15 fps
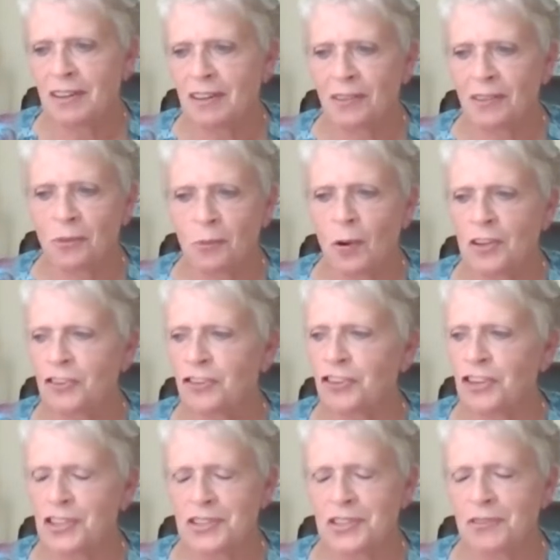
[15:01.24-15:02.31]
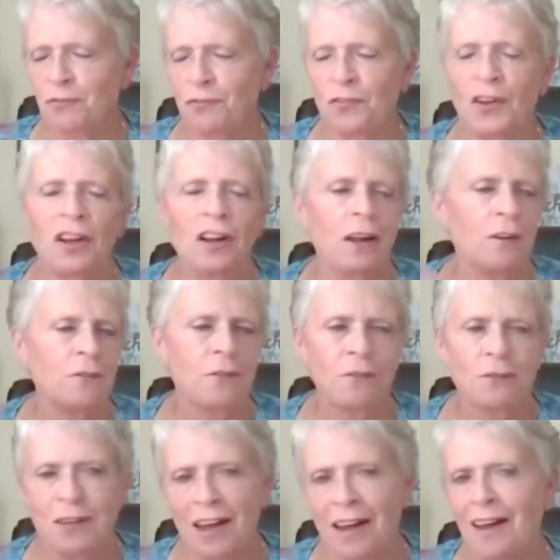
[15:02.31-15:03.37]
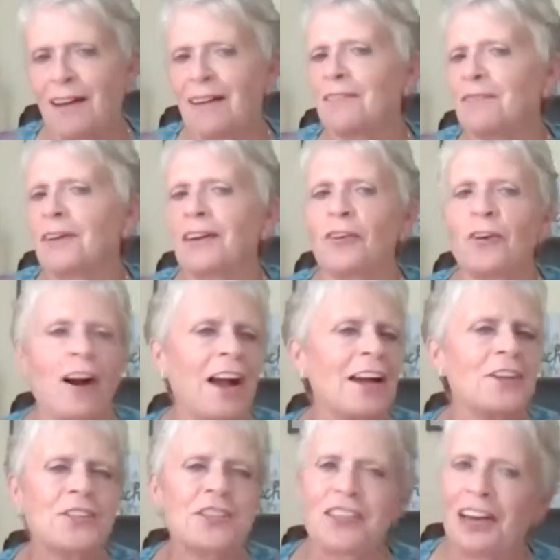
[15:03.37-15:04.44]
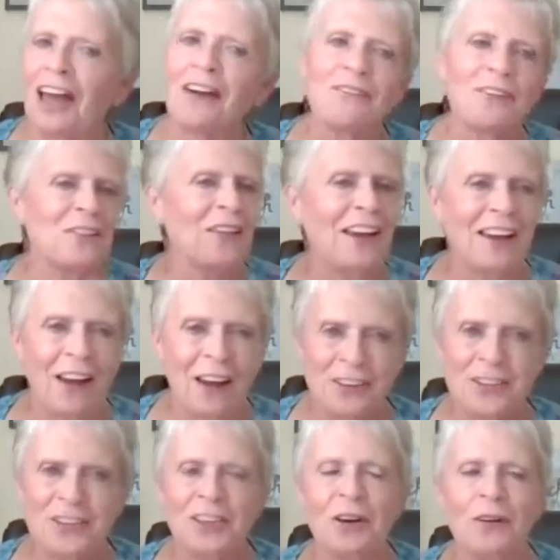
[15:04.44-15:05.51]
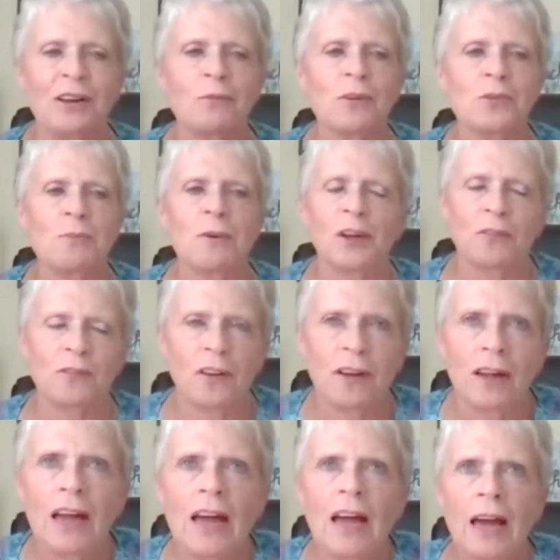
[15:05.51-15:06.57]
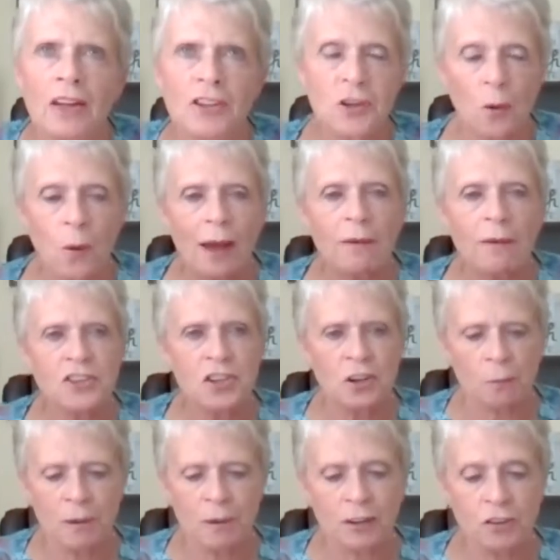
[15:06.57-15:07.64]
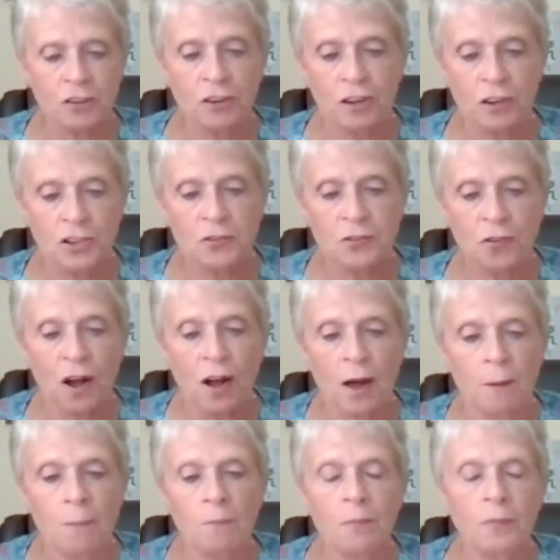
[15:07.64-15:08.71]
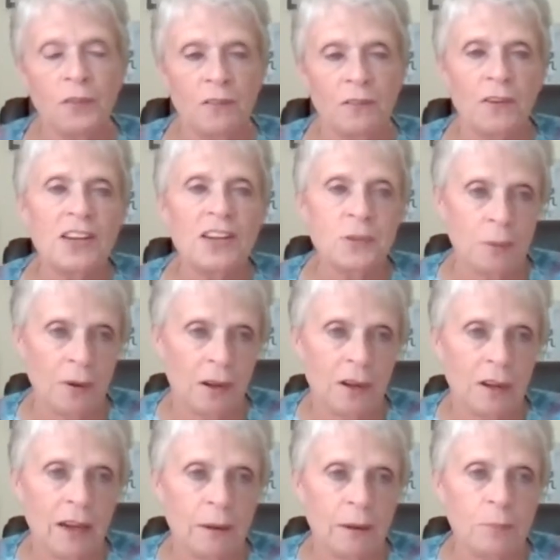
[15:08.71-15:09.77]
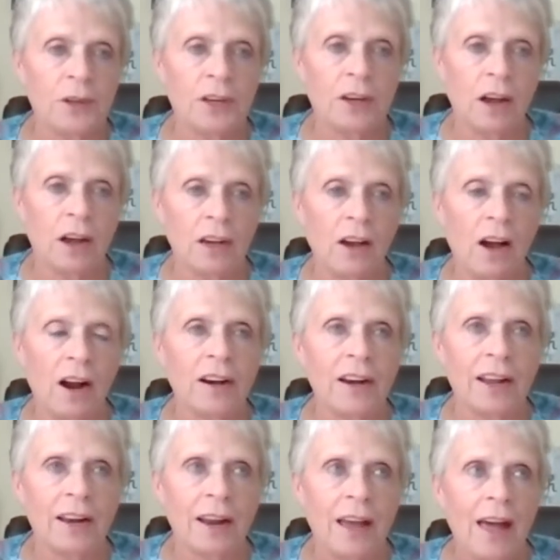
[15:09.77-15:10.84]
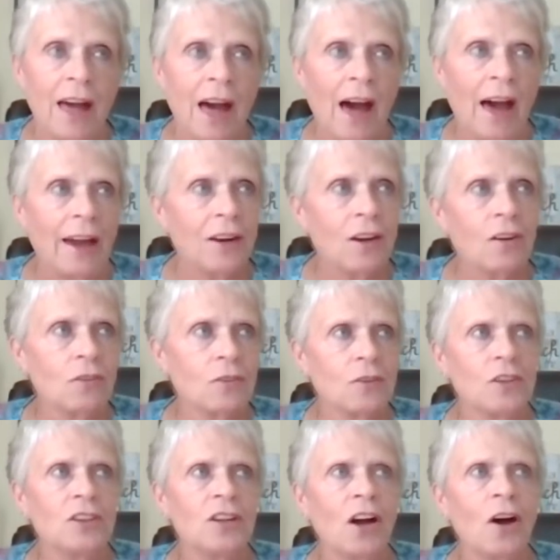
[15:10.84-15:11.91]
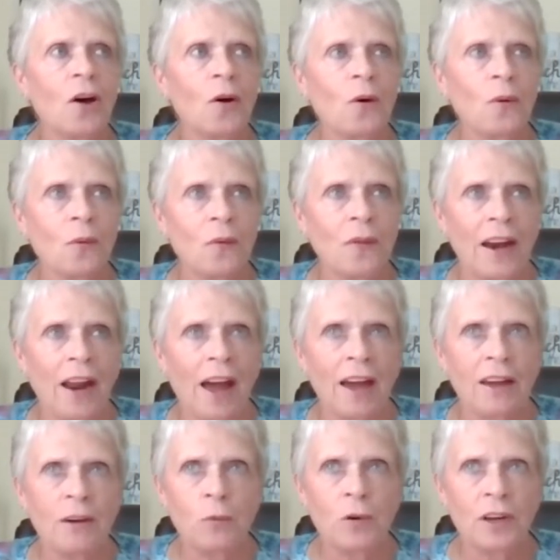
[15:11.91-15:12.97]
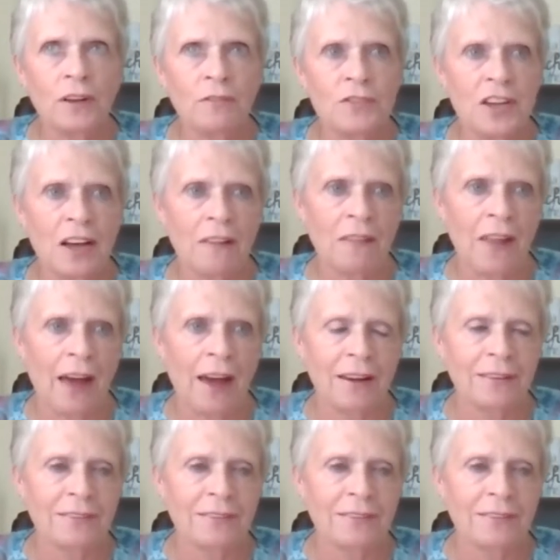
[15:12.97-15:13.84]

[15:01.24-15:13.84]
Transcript: was just full of Christ and everything else, and was beautiful. And so I took pictures from the Facebook and put it on a card. And I don't know that I would have done that